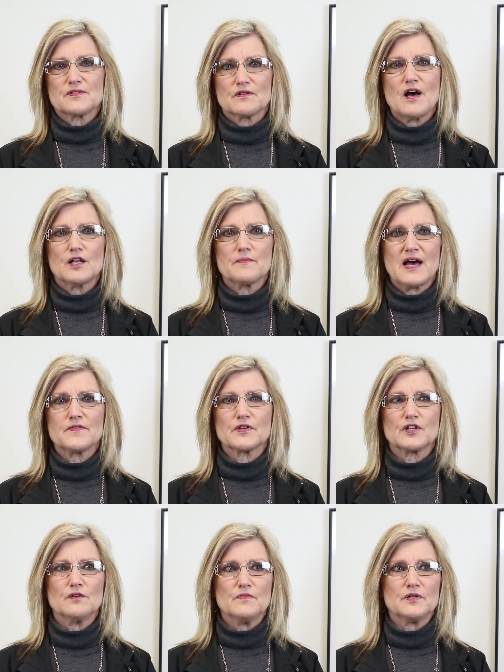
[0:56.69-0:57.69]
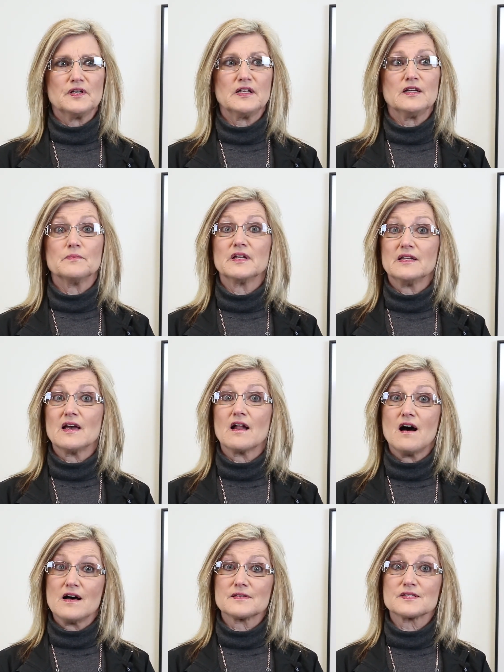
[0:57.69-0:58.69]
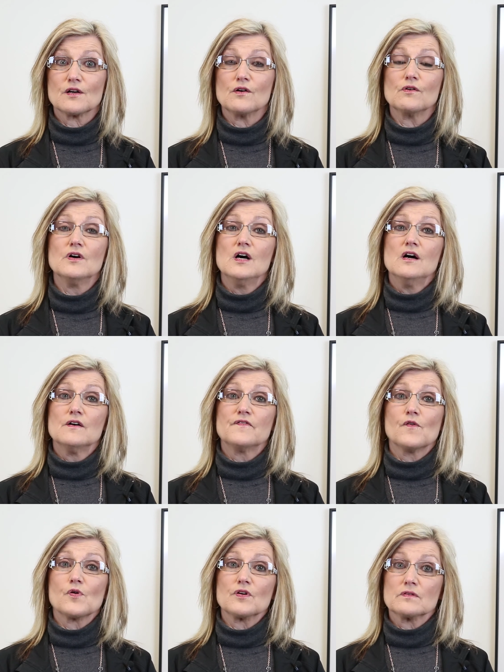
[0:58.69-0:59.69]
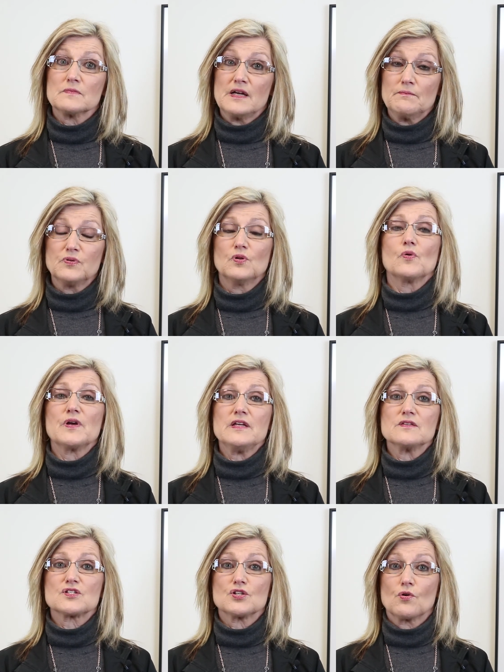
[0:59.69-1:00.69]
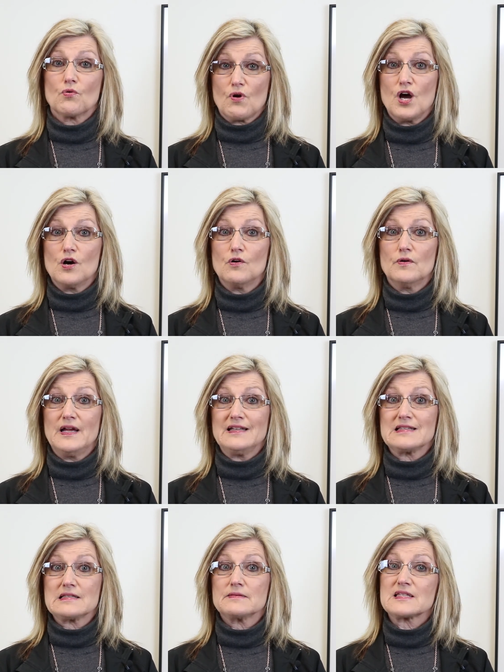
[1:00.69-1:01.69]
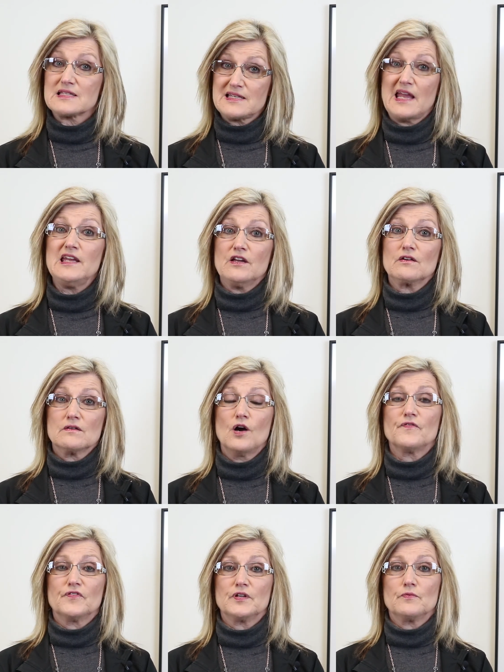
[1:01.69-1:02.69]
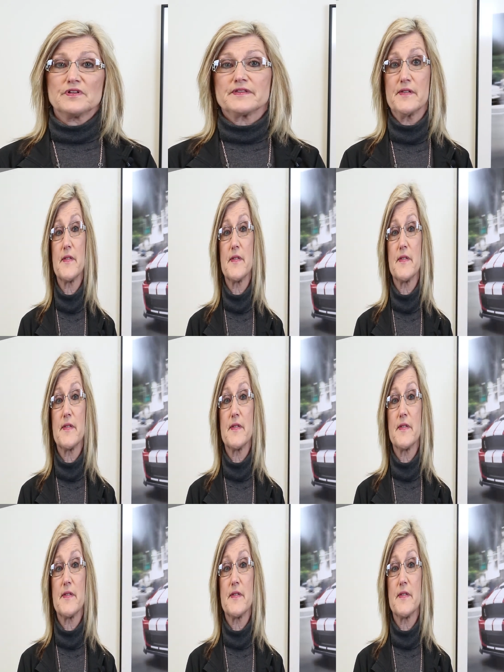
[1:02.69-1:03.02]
So they're all about the community, but yet also for employees to grow and stay here, hopefully, with